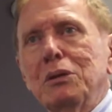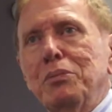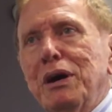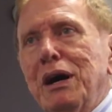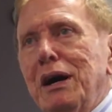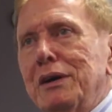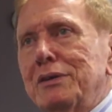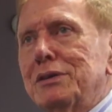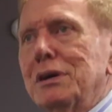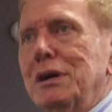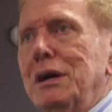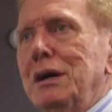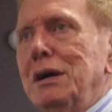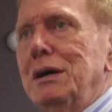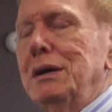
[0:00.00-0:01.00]
about
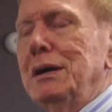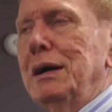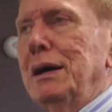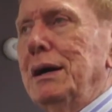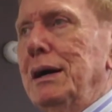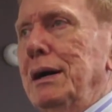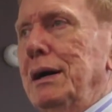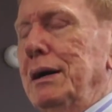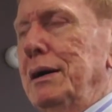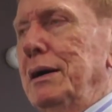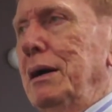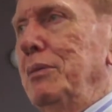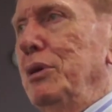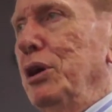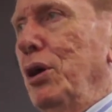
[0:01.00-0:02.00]

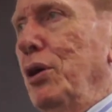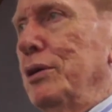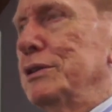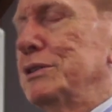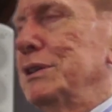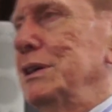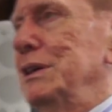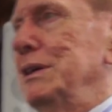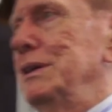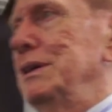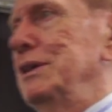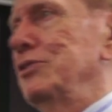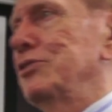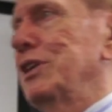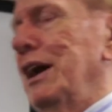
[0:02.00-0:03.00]
a minority in
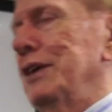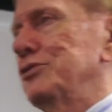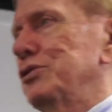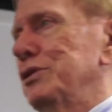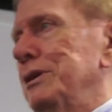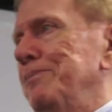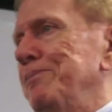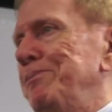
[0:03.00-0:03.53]
his country.